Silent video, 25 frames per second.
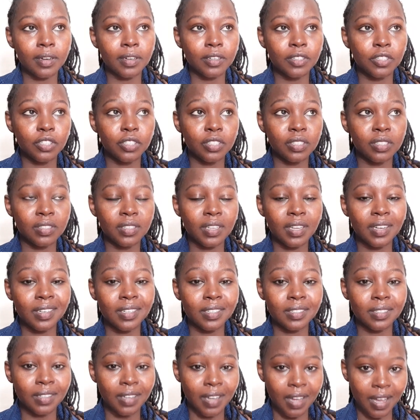She sent
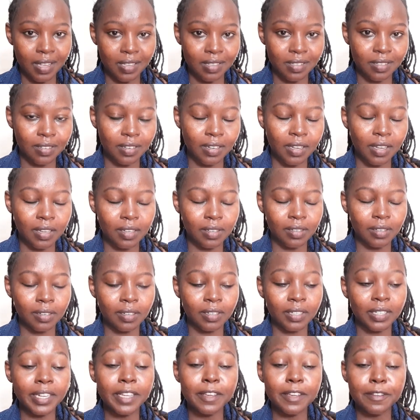his cousin,
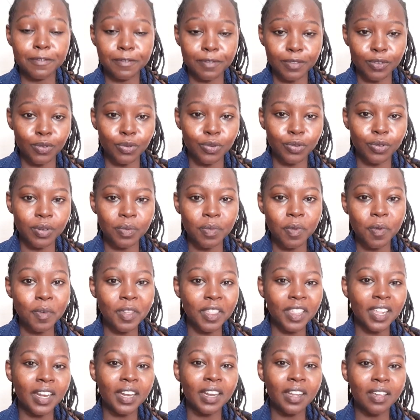nephew. You remember
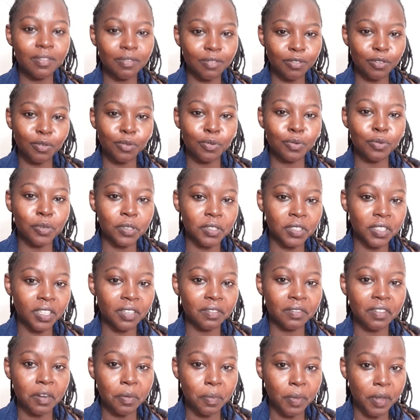the nephew who was
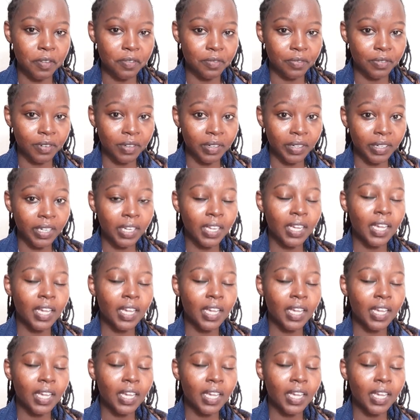given my phone?